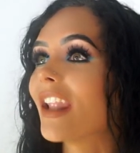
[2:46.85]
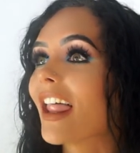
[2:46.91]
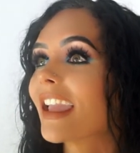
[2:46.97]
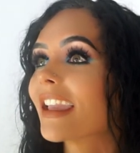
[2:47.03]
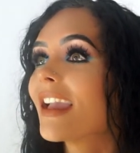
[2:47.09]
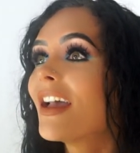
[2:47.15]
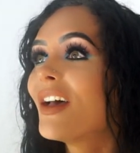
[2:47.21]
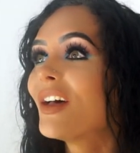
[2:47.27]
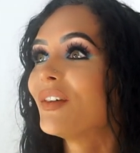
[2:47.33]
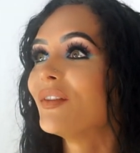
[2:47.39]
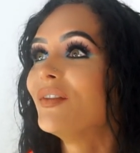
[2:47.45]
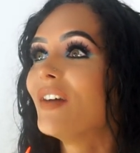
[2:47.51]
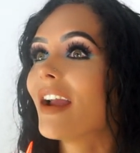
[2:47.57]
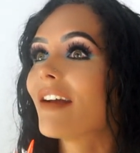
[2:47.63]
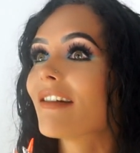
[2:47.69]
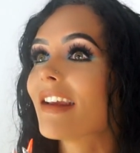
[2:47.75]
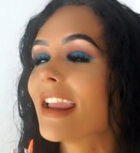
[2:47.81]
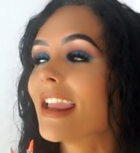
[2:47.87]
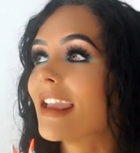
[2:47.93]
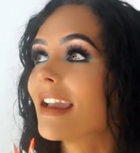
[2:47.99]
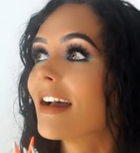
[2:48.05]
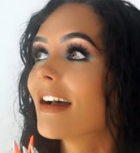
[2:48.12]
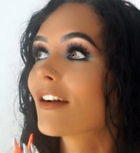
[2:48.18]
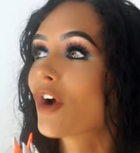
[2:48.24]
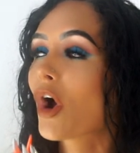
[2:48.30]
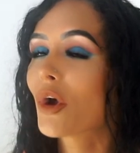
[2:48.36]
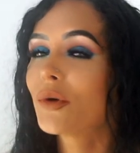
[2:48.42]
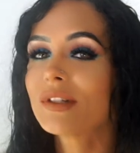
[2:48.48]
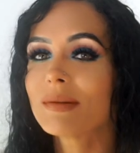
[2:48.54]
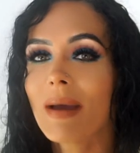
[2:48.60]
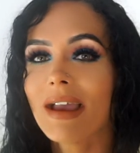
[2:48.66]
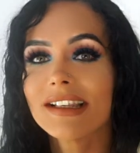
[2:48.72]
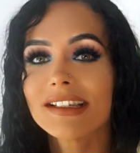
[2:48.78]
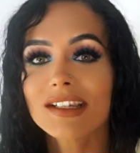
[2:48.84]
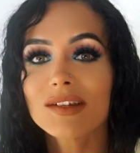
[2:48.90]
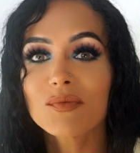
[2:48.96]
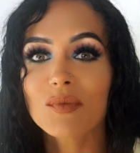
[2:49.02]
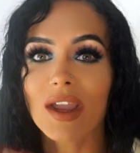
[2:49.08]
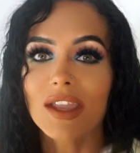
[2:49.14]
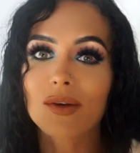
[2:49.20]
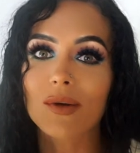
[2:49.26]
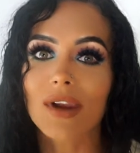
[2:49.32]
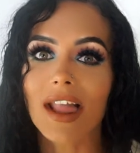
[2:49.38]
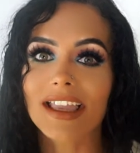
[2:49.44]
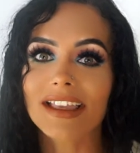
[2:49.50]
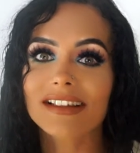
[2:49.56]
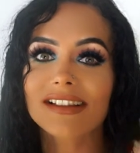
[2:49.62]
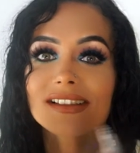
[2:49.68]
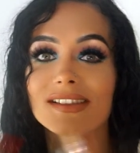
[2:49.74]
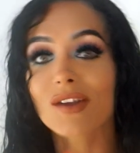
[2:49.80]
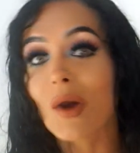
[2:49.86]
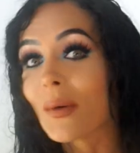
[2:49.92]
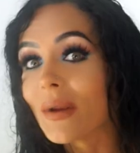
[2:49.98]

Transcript: like very codependent where you're like so